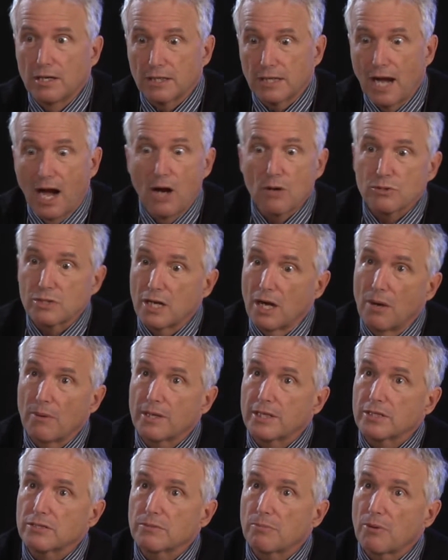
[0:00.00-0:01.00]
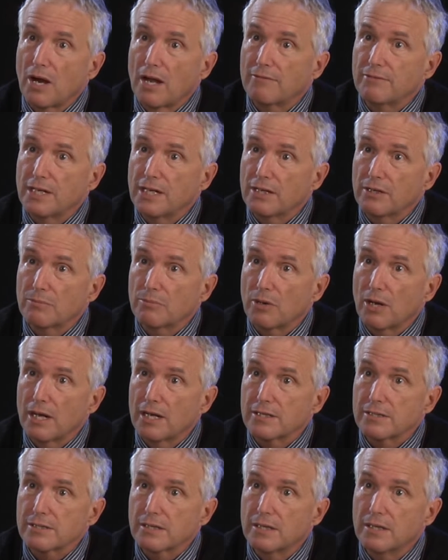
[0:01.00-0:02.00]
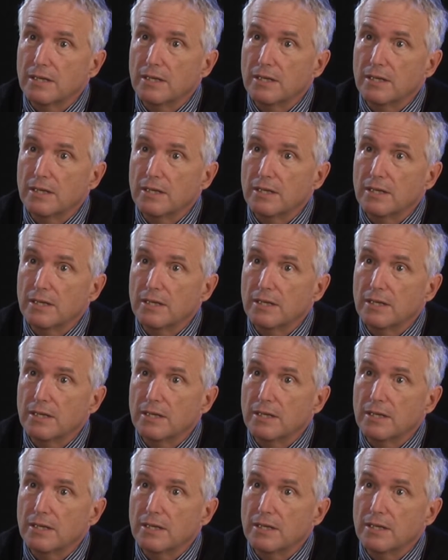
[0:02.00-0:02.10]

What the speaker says: kowtowing to private enterprise.